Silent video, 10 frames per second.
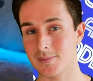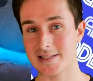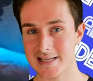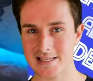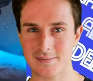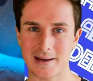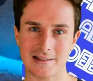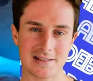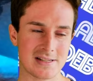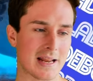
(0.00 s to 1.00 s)
to Matthias
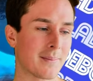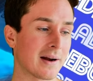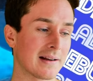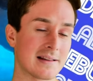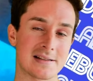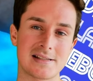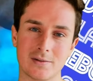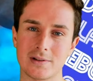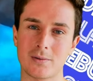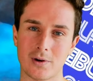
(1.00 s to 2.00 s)
about this, and apparently they're
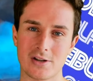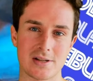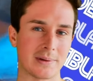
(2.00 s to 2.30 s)
still in the works.